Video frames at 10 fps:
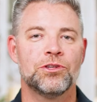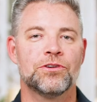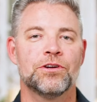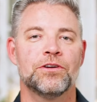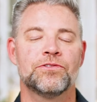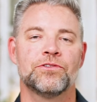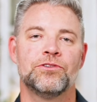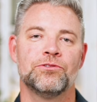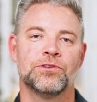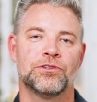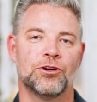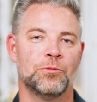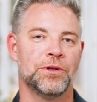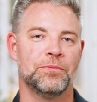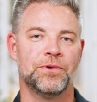What you can also do is
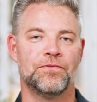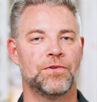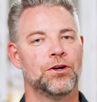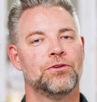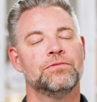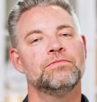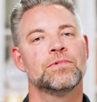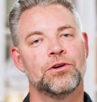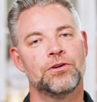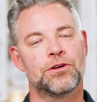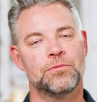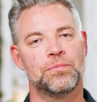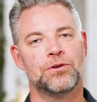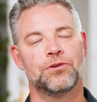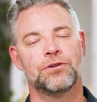open up your phone or your
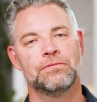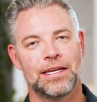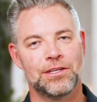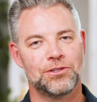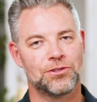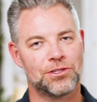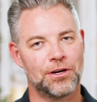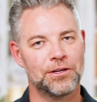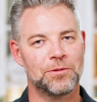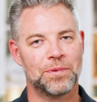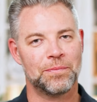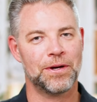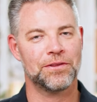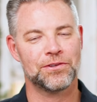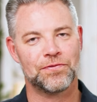computer, and as you're starting to
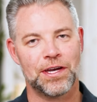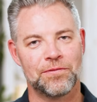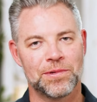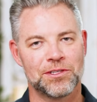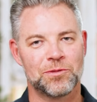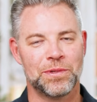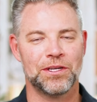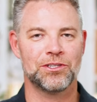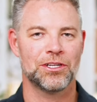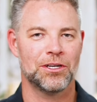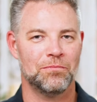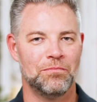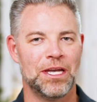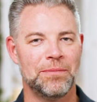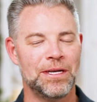prepare this 5-minute speech,
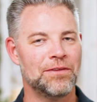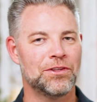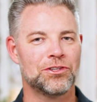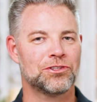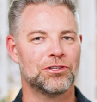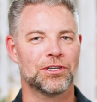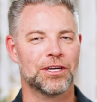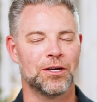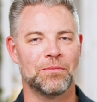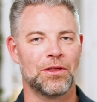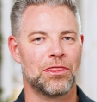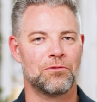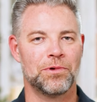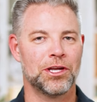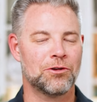maybe even just look up
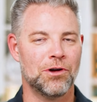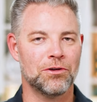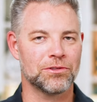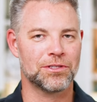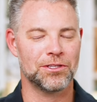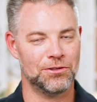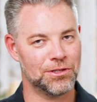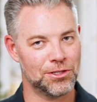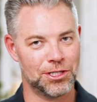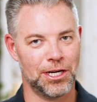3 quotes that you could